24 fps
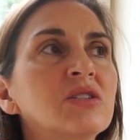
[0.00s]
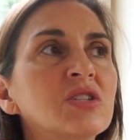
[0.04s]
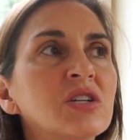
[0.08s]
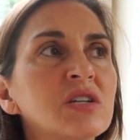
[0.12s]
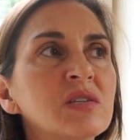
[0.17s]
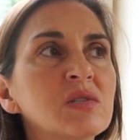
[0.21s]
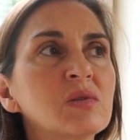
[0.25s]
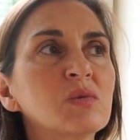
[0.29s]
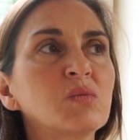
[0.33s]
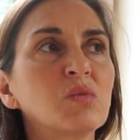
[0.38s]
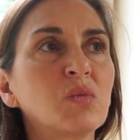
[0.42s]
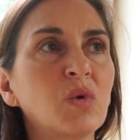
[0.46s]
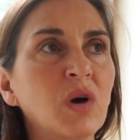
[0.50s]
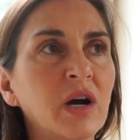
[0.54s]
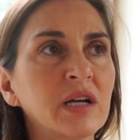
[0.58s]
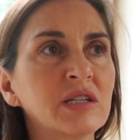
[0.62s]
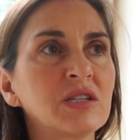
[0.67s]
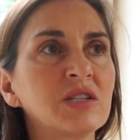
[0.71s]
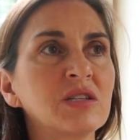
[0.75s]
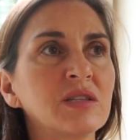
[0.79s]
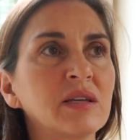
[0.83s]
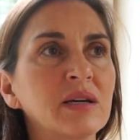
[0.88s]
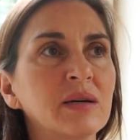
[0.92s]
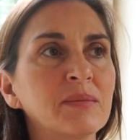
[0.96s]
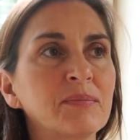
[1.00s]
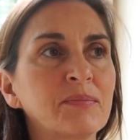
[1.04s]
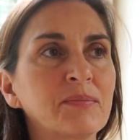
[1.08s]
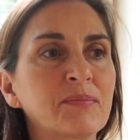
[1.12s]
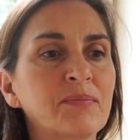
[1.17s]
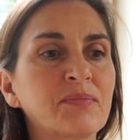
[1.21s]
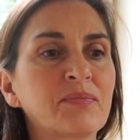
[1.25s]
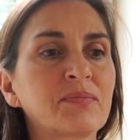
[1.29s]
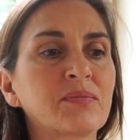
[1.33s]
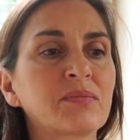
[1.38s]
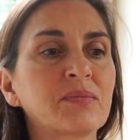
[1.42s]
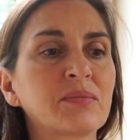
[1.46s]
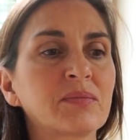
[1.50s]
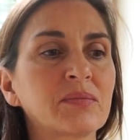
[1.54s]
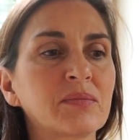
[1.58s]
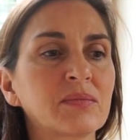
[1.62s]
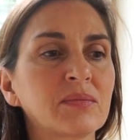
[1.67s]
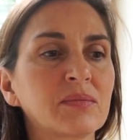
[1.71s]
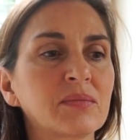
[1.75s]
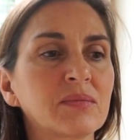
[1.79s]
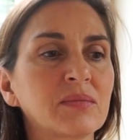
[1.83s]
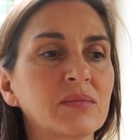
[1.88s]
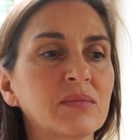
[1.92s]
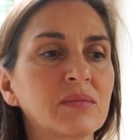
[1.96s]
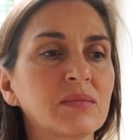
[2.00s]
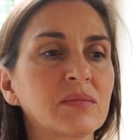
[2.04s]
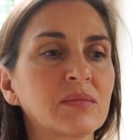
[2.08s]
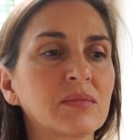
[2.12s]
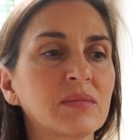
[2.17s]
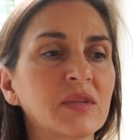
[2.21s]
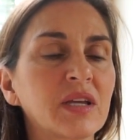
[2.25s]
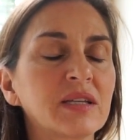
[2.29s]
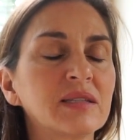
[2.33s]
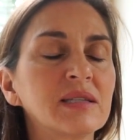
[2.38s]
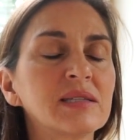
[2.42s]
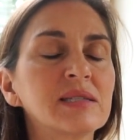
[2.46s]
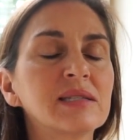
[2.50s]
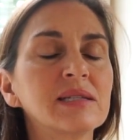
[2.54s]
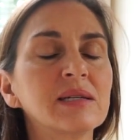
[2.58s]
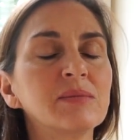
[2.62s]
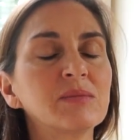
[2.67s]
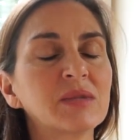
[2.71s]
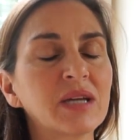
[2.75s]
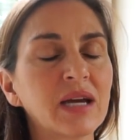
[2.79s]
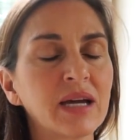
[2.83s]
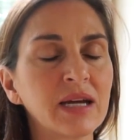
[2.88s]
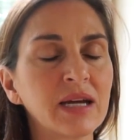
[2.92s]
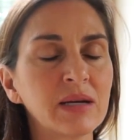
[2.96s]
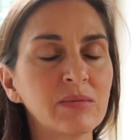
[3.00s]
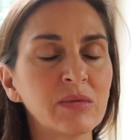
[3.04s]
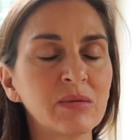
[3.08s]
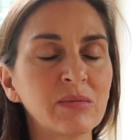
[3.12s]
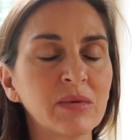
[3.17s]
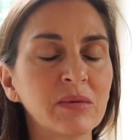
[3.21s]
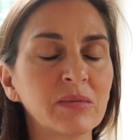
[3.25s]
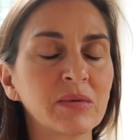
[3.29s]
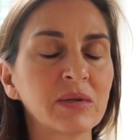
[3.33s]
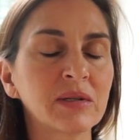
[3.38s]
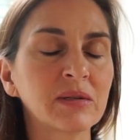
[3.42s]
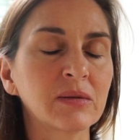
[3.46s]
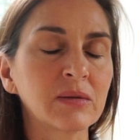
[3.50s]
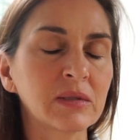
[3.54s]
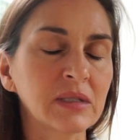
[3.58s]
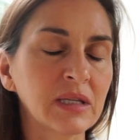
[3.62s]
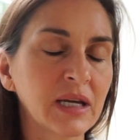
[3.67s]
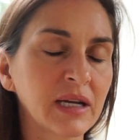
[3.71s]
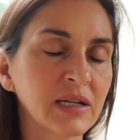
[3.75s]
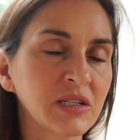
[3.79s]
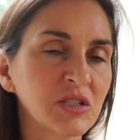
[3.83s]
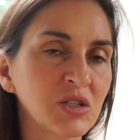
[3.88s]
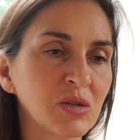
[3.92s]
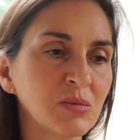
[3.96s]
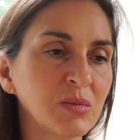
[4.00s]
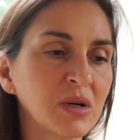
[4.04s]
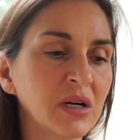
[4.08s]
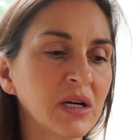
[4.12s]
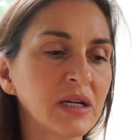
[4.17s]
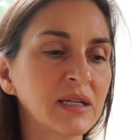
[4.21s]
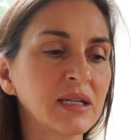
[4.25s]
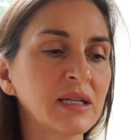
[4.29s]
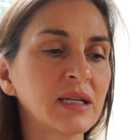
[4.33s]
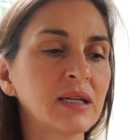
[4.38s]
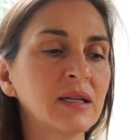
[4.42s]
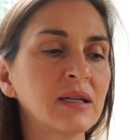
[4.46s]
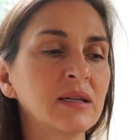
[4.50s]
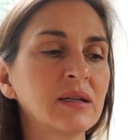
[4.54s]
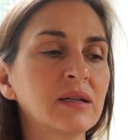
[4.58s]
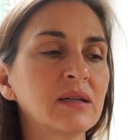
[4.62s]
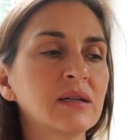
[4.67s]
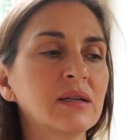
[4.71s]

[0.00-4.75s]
Just watch them. At the same time, remember to relax your body.